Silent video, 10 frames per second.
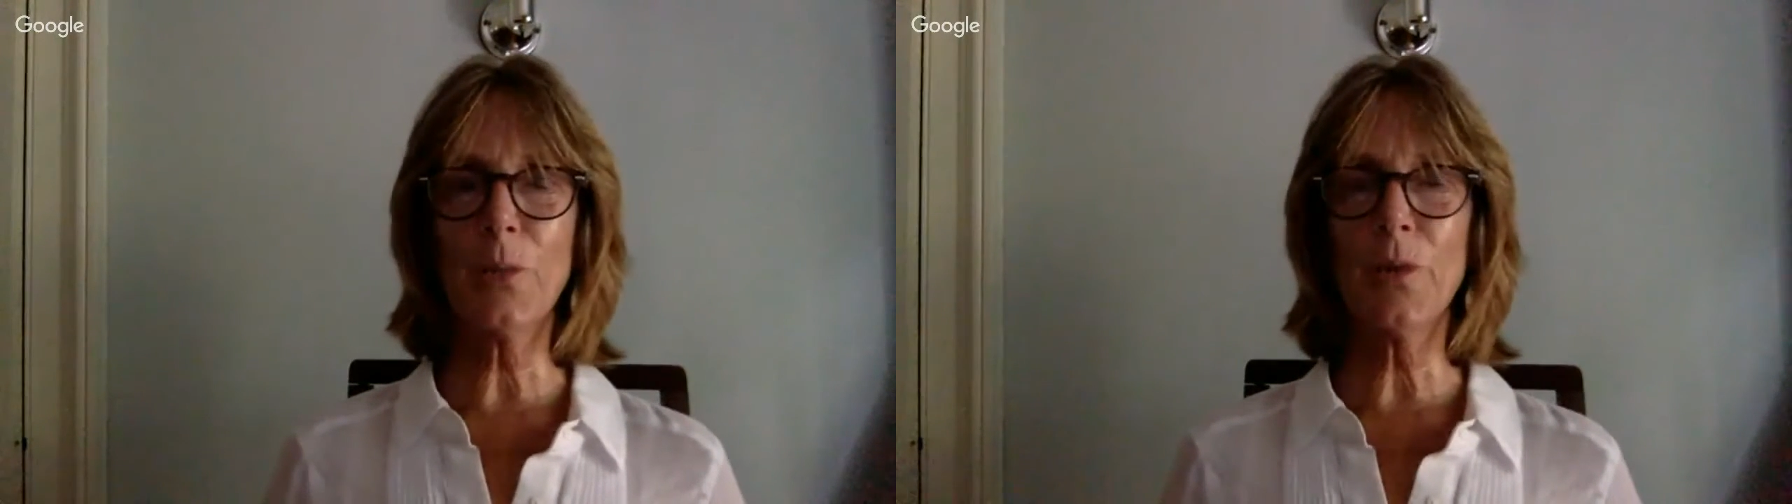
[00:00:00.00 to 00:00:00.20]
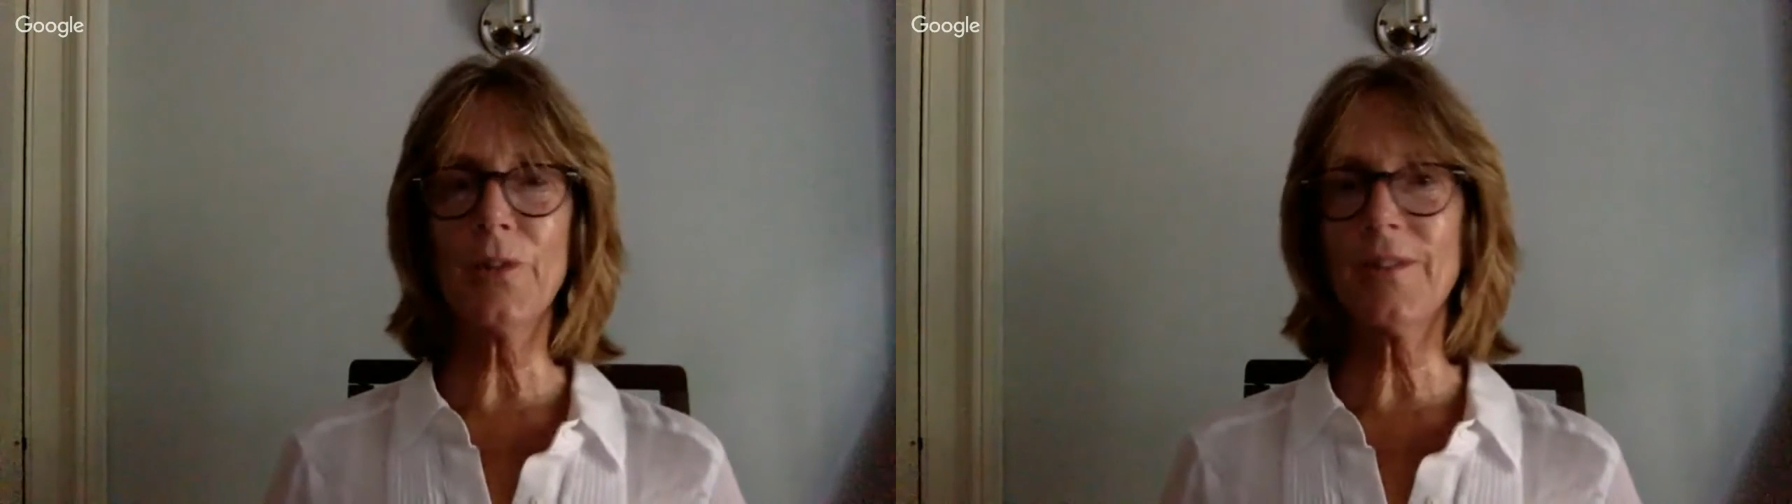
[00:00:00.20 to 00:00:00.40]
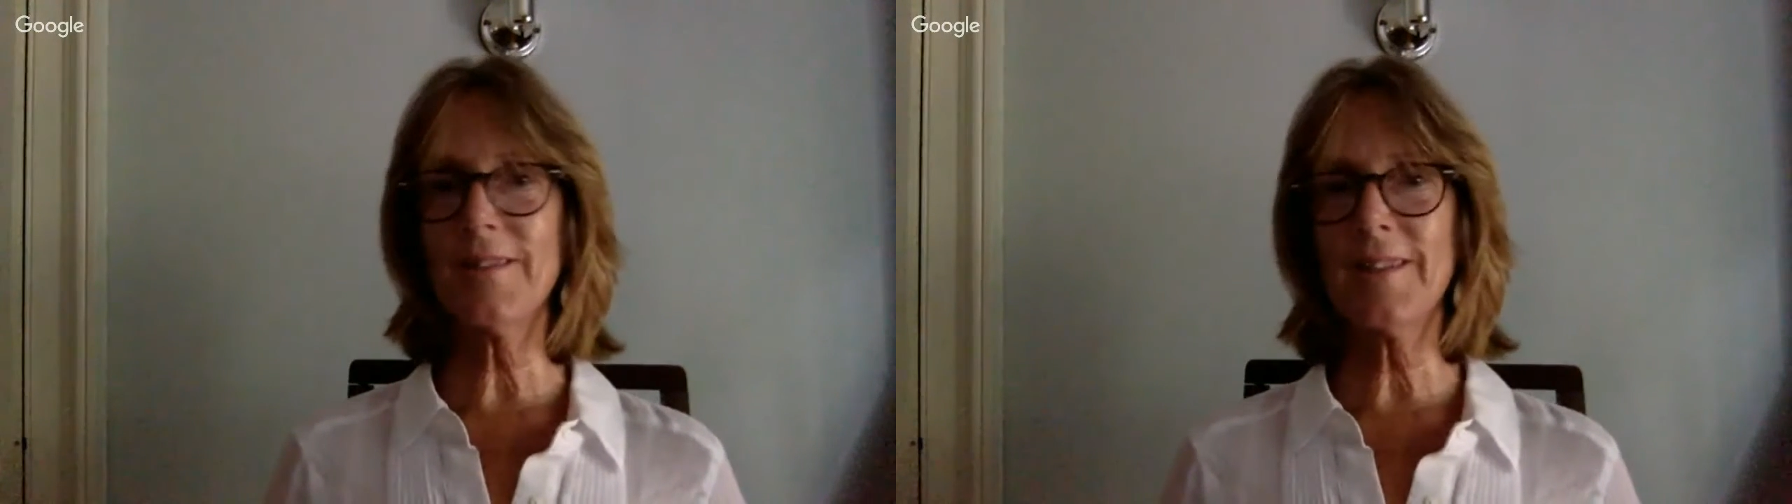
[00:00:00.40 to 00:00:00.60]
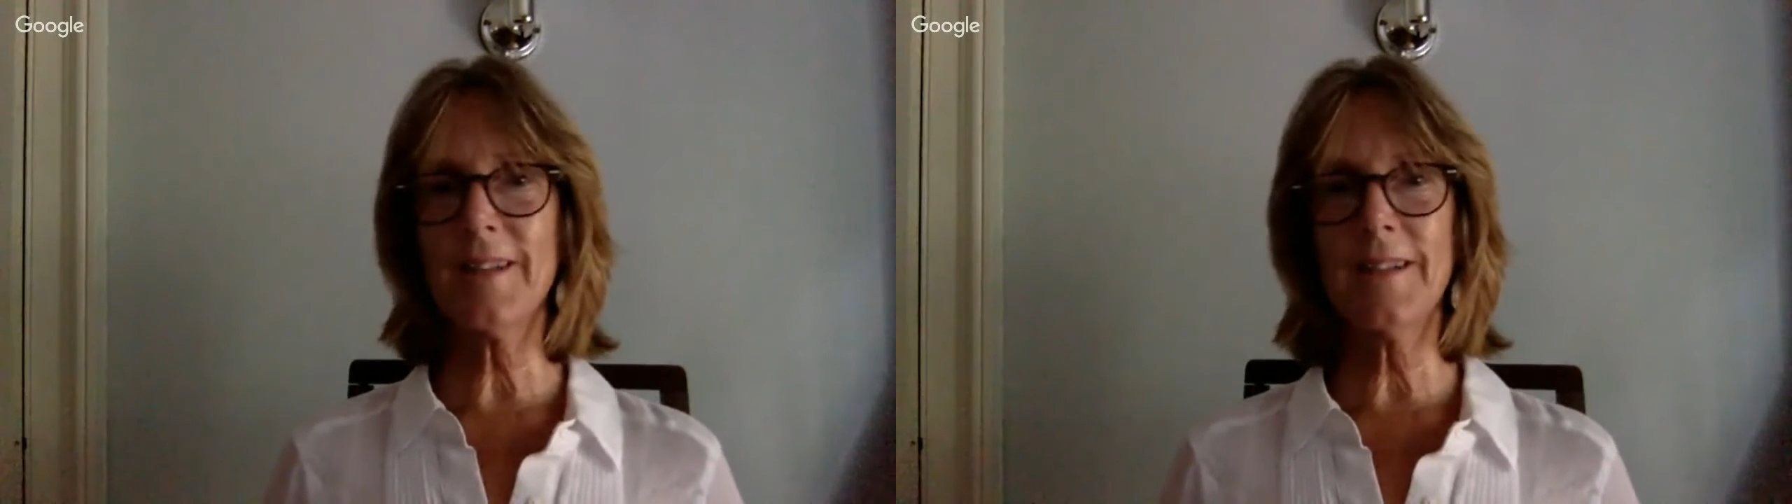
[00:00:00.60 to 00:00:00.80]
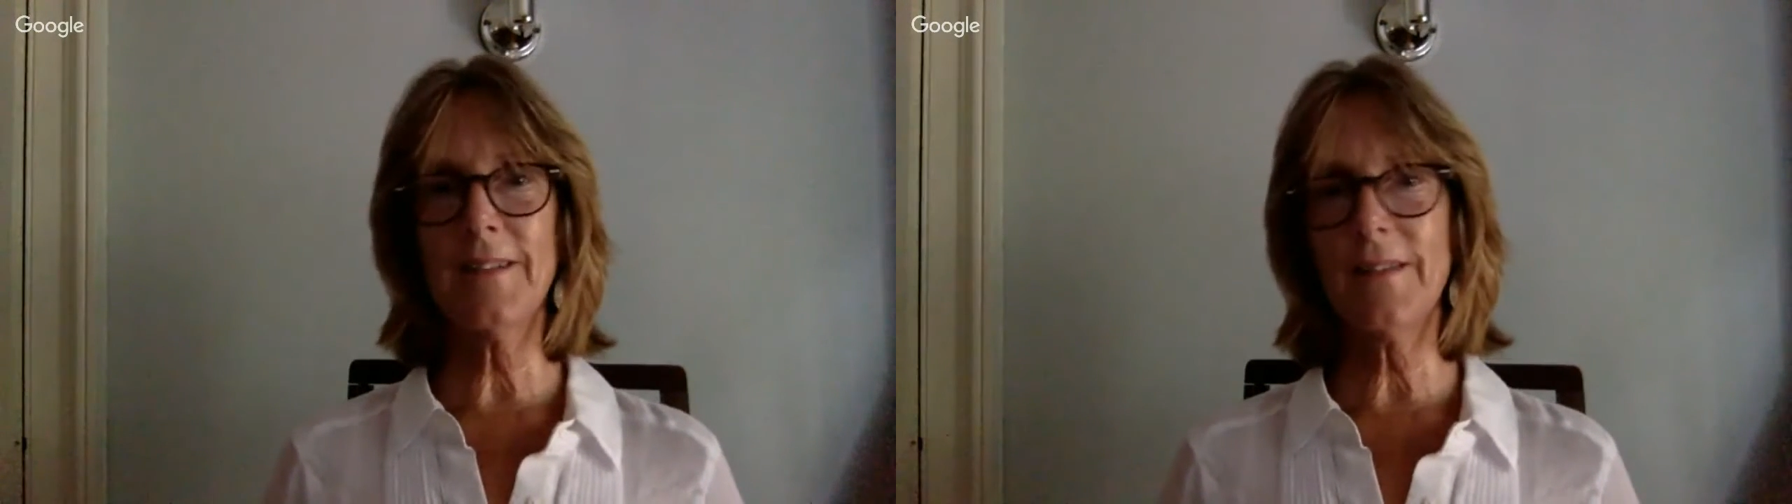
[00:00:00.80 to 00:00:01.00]
work since
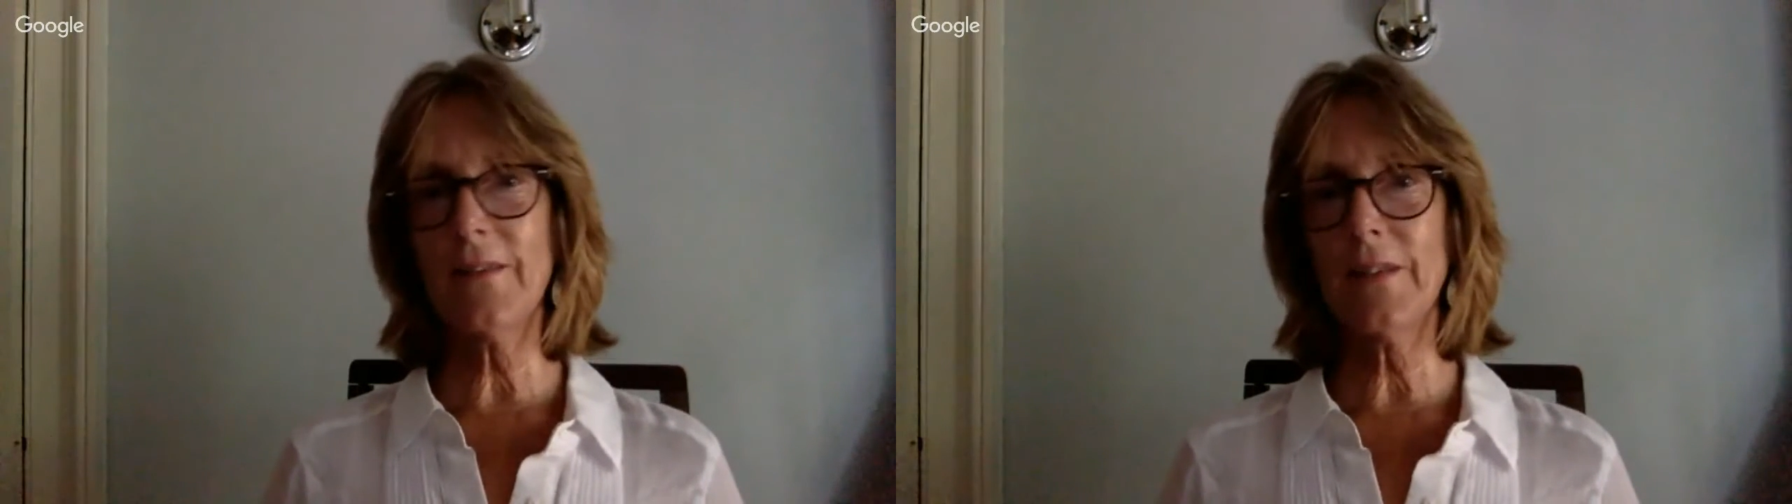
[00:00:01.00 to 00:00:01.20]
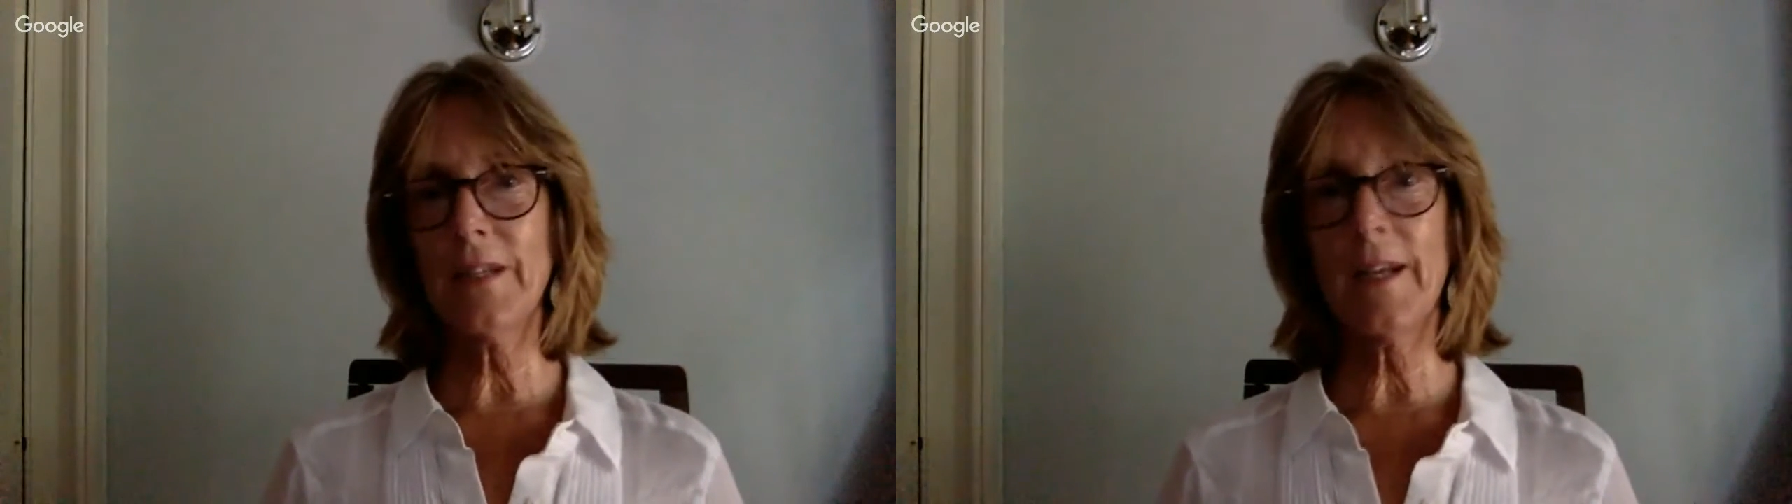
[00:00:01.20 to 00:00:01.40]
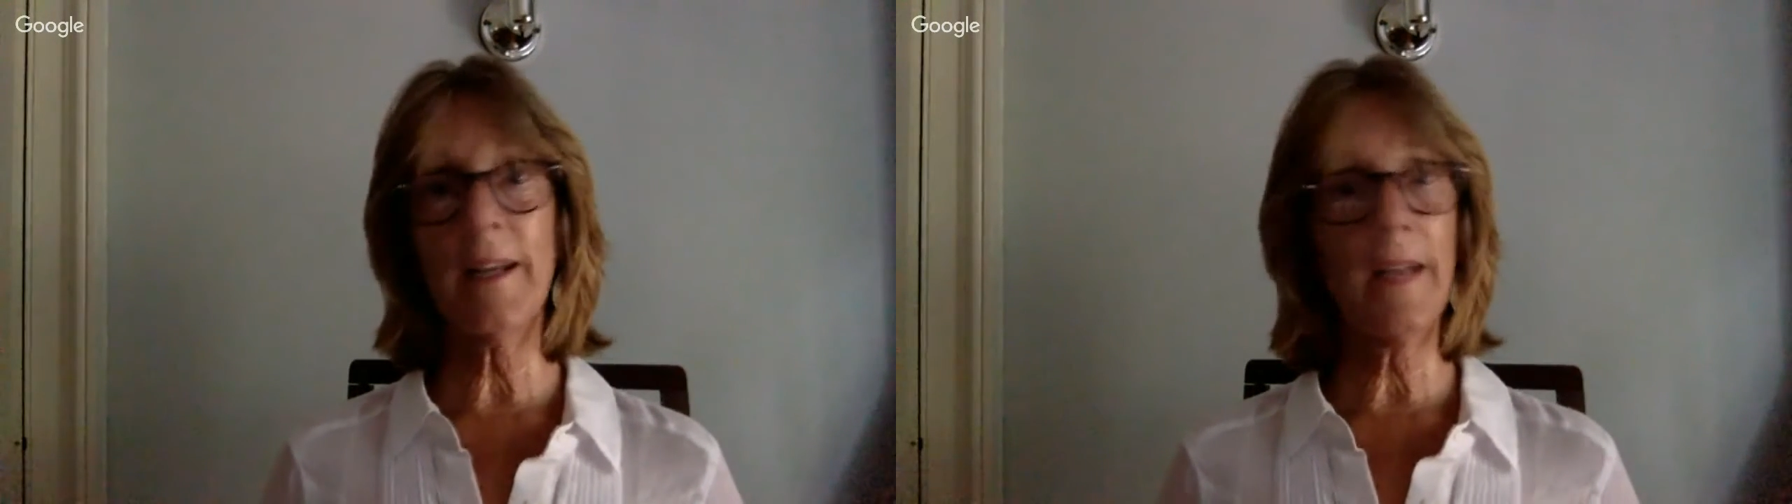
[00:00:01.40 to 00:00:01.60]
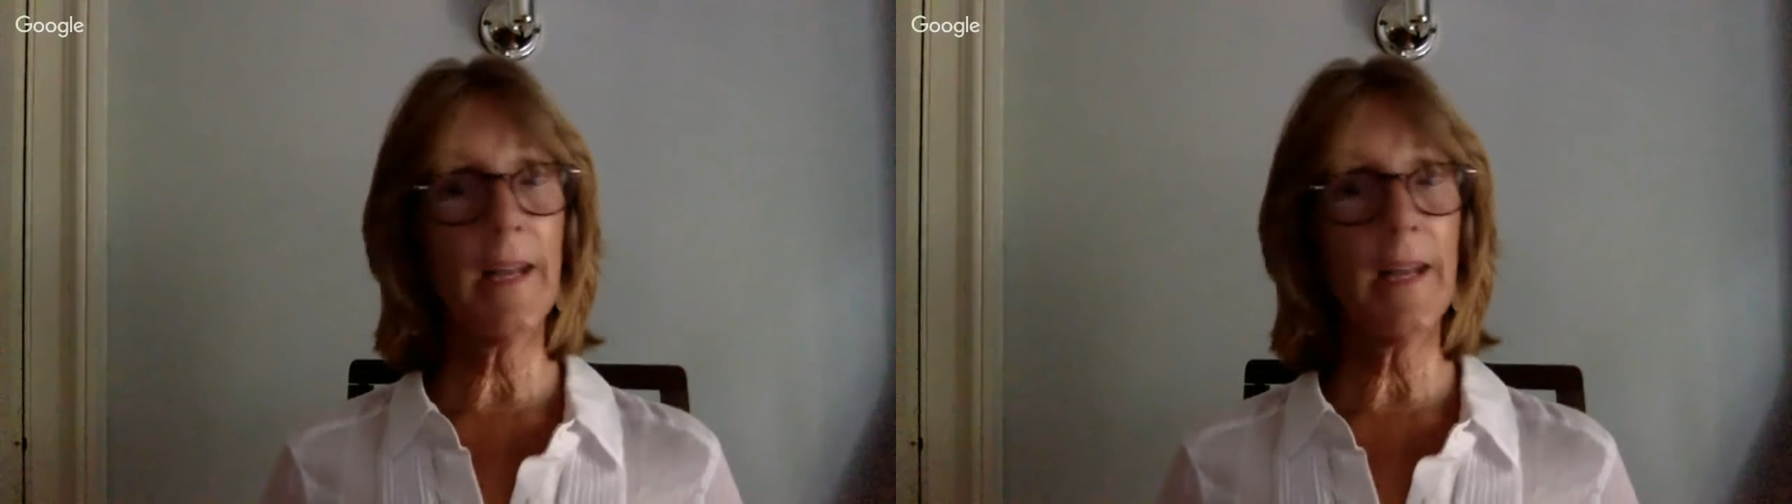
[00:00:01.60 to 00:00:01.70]
1978,